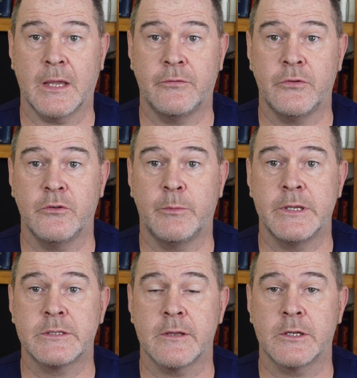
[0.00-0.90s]
If you've
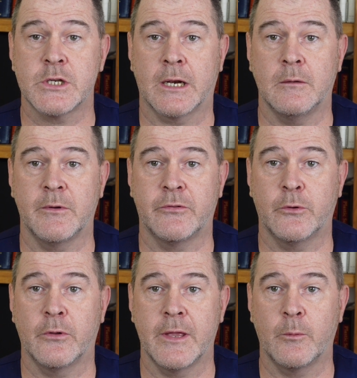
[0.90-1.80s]
been to the channel
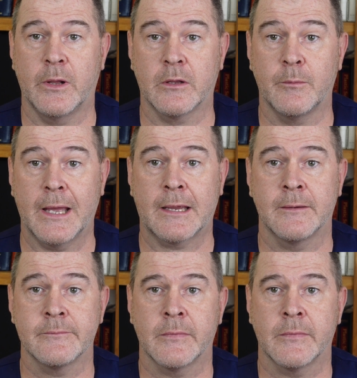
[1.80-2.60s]
before, then welcome back.